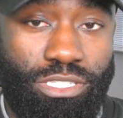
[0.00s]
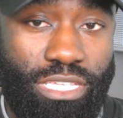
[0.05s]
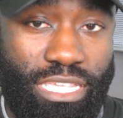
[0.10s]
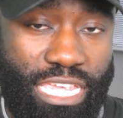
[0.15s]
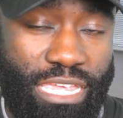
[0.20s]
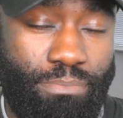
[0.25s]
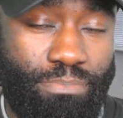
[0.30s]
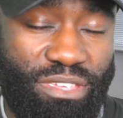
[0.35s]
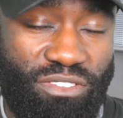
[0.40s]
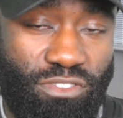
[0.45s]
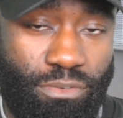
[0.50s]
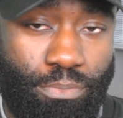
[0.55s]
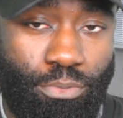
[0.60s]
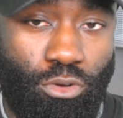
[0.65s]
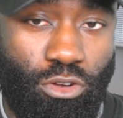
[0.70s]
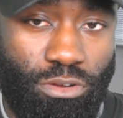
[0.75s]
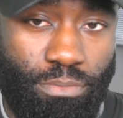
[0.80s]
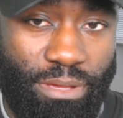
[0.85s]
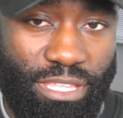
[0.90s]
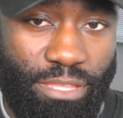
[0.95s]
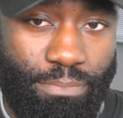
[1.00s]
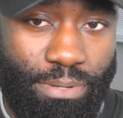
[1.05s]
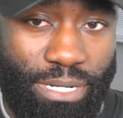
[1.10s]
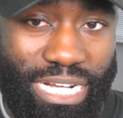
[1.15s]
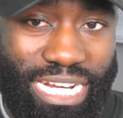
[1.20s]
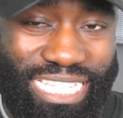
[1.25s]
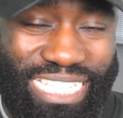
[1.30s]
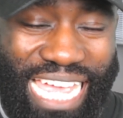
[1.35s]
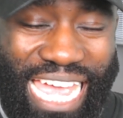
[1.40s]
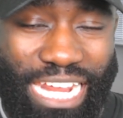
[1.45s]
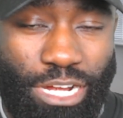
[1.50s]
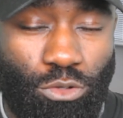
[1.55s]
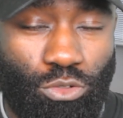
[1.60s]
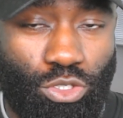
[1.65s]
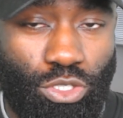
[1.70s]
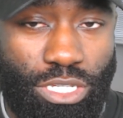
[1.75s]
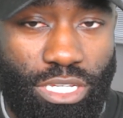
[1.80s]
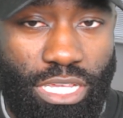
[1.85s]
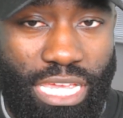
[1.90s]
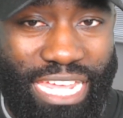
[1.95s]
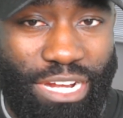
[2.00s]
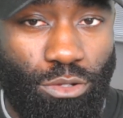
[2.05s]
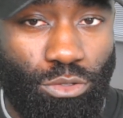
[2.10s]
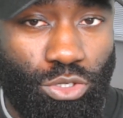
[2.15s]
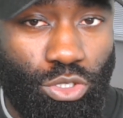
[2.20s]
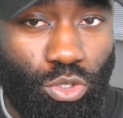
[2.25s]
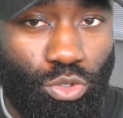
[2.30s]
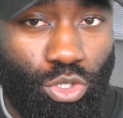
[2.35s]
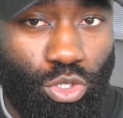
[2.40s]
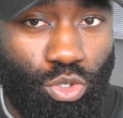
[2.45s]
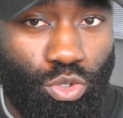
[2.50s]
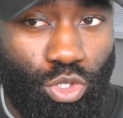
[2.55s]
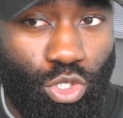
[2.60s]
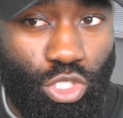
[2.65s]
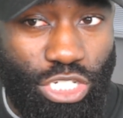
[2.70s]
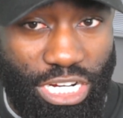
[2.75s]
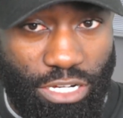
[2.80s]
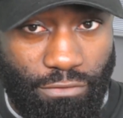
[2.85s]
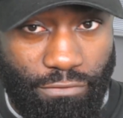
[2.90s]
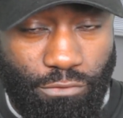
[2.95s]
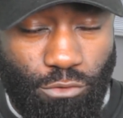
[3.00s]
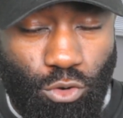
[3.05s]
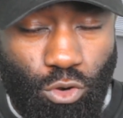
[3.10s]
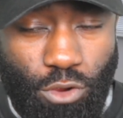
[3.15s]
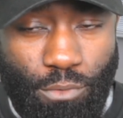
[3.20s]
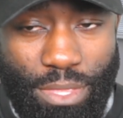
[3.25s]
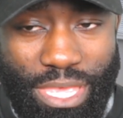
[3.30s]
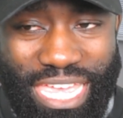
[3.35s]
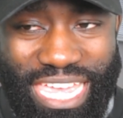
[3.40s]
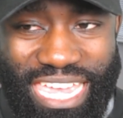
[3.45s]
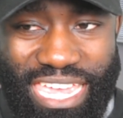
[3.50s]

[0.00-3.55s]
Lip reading: to him being reported by the police and also to Channel 4,